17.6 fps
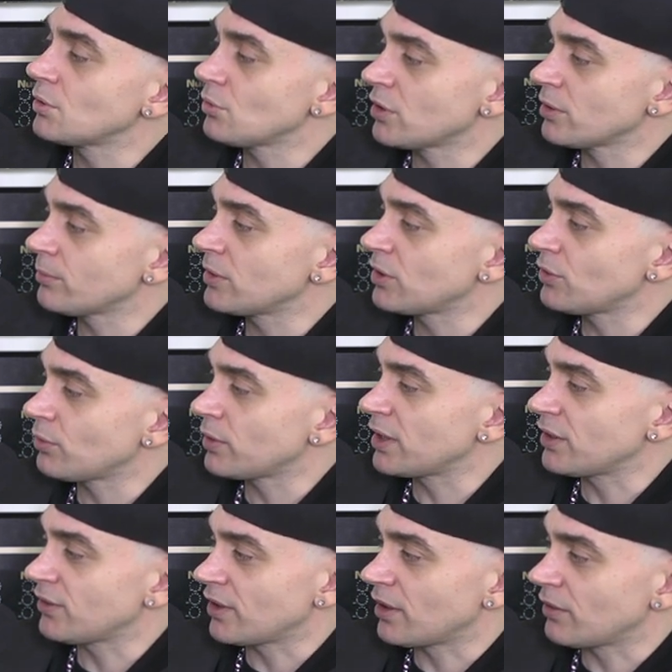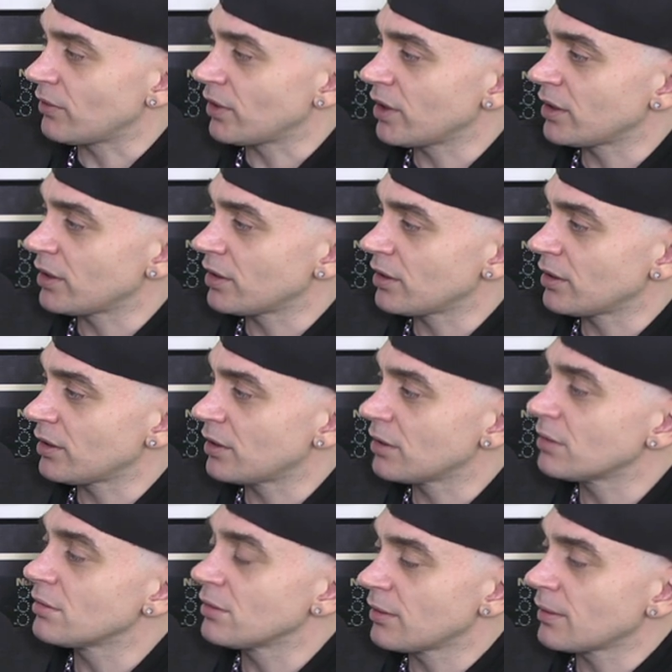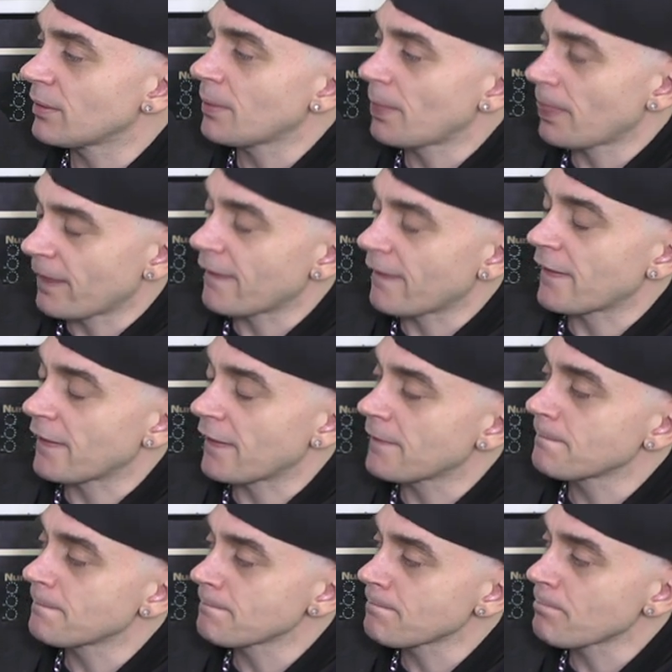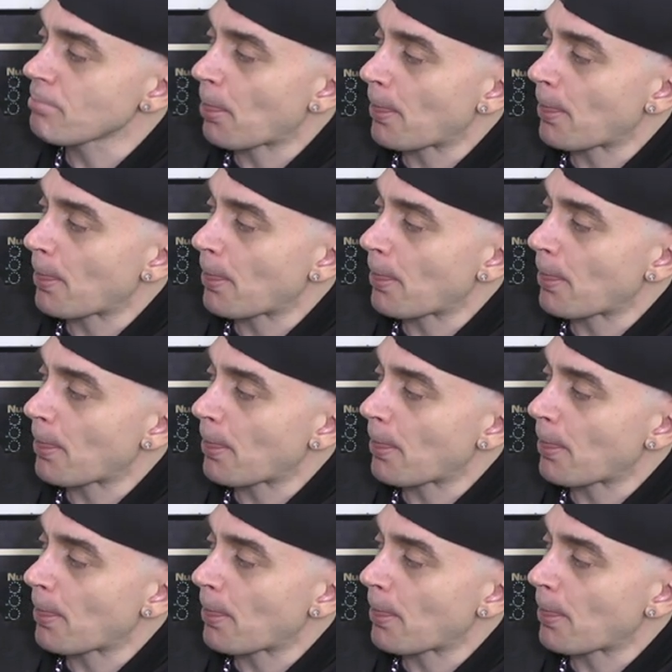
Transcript: we're talking mid twenties now, right? Yeah, late twenties, yeah. but